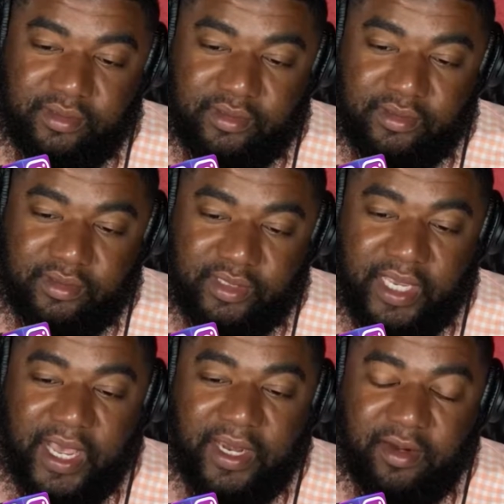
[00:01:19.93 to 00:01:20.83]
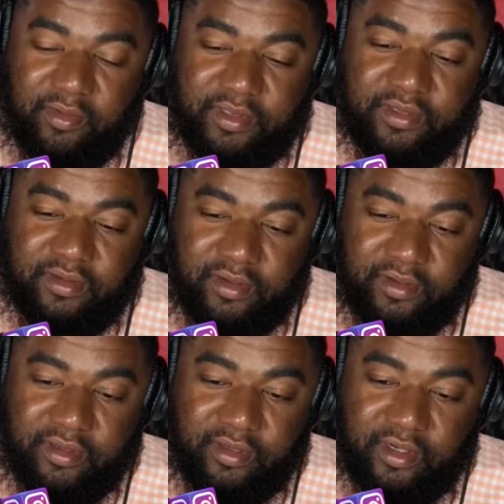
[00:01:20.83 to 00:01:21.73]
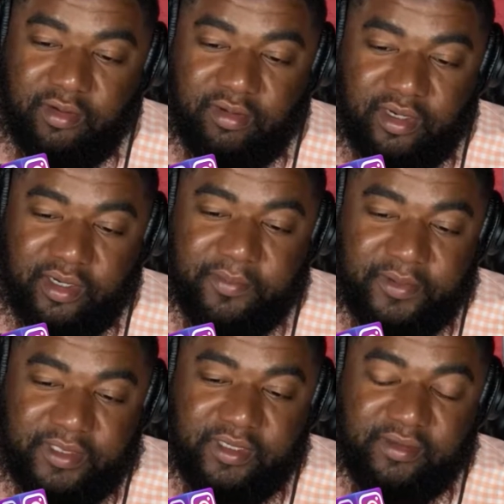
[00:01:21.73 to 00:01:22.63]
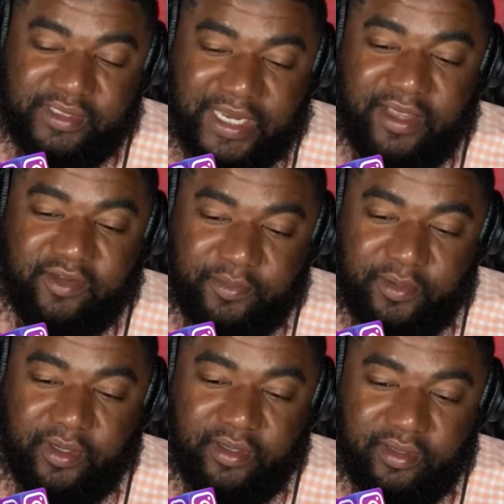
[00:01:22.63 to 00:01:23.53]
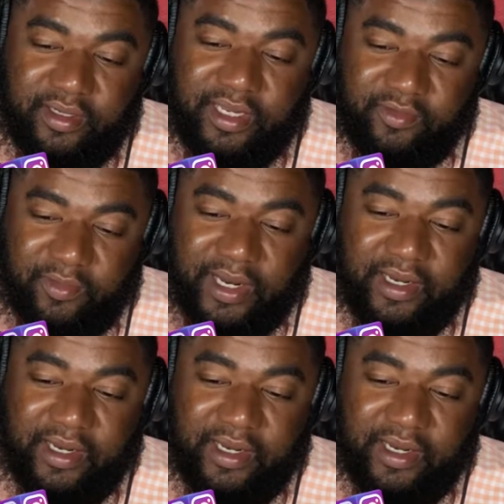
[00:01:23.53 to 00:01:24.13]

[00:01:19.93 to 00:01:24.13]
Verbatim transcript: Yeah, I know what you're doing. You don't want her to put you on child support. That's why.